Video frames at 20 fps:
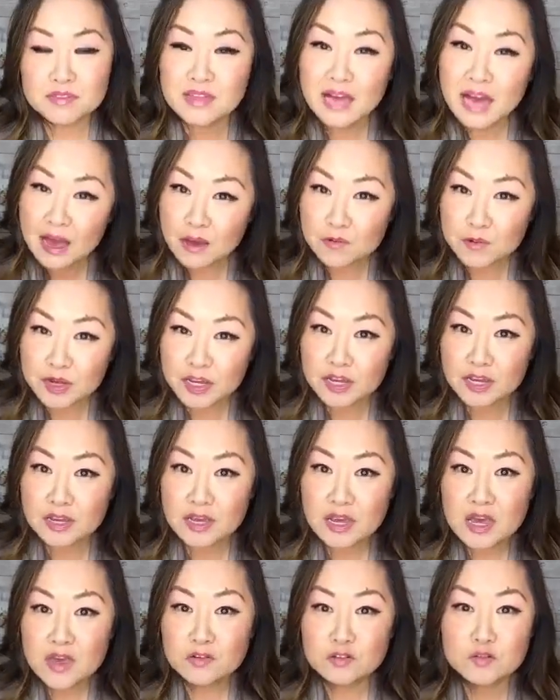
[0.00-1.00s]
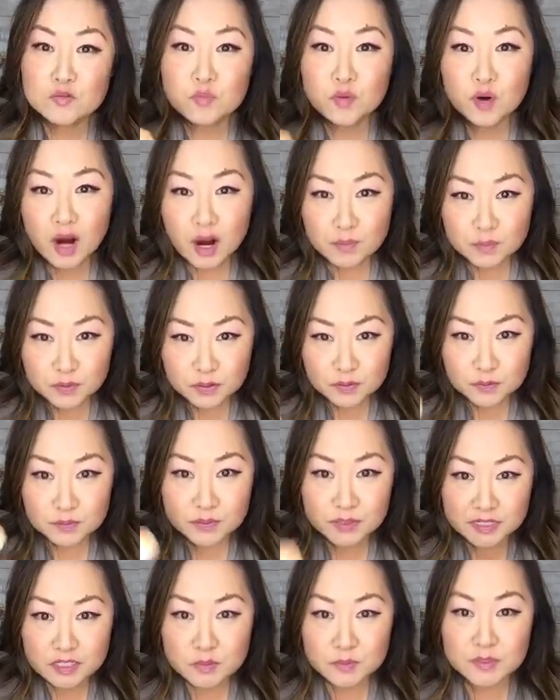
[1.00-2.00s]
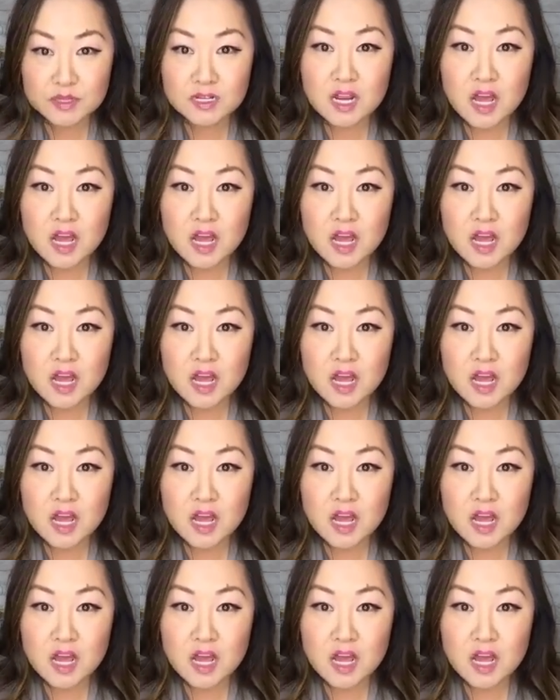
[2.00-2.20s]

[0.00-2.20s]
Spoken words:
That way, there's proper placement